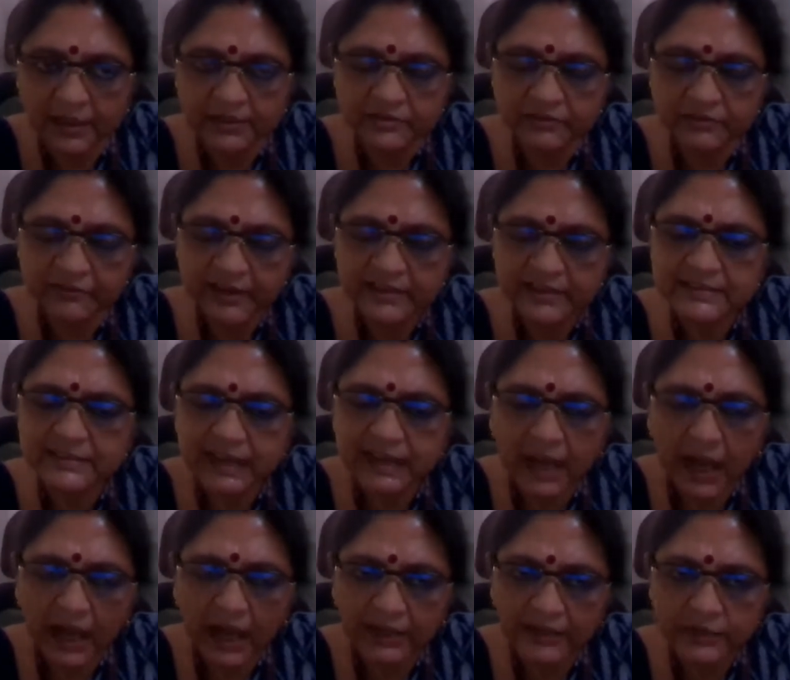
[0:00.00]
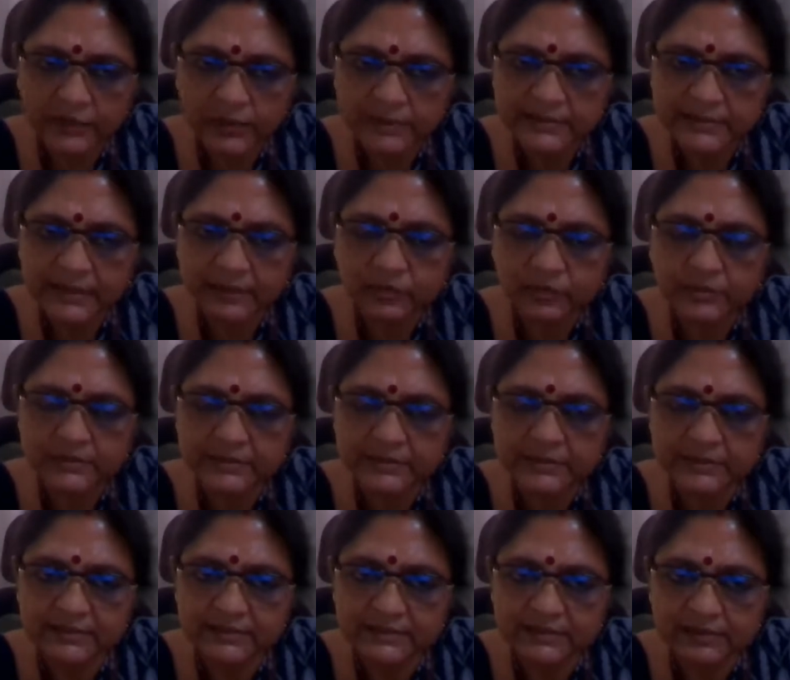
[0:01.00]
So far as the Aarogya Setu is
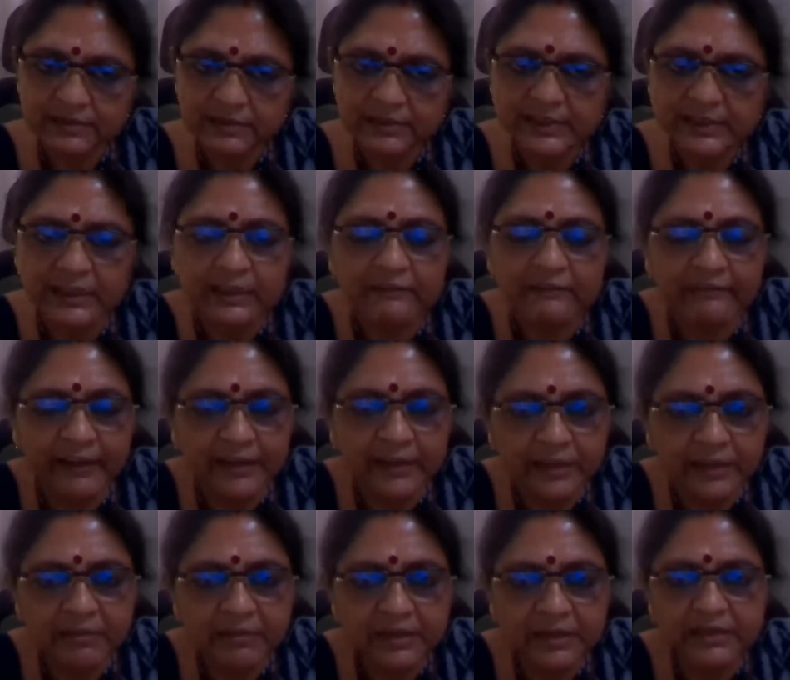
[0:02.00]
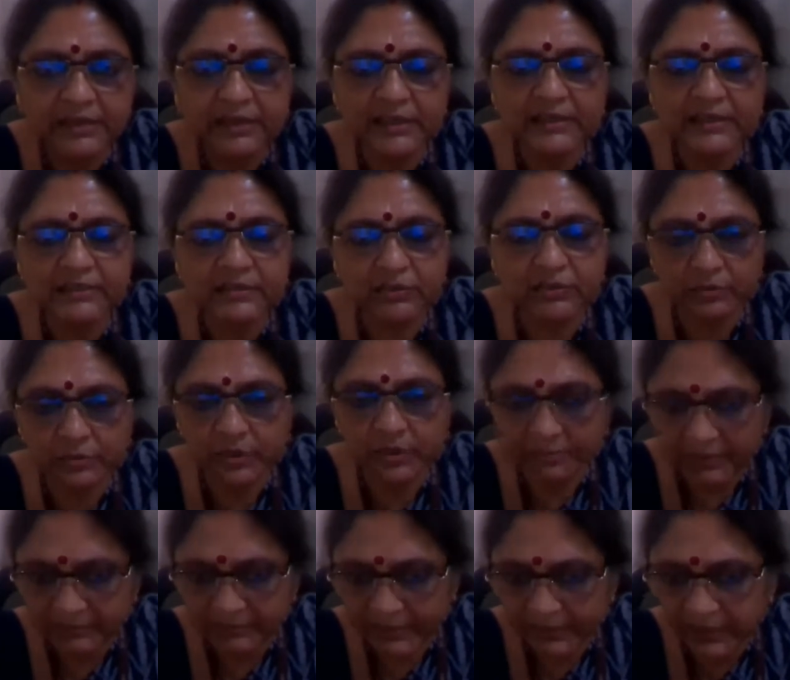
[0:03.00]
concerned, the availability is through a
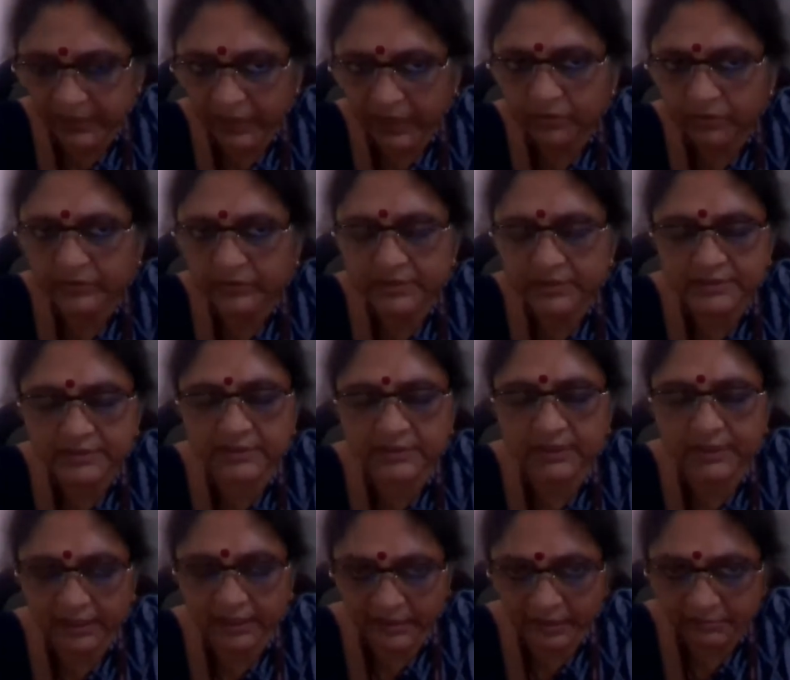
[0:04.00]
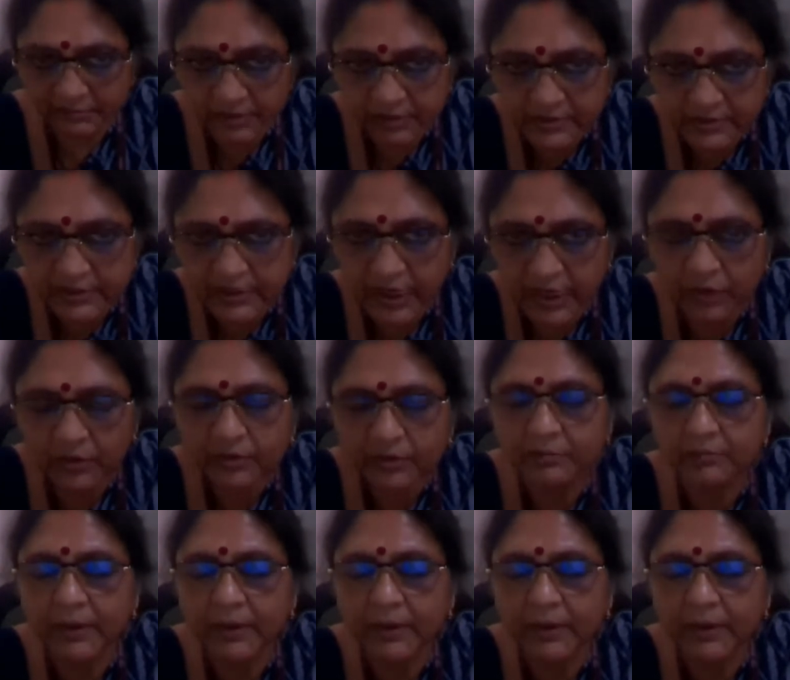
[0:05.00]
public cloud, which is the AWS cloud,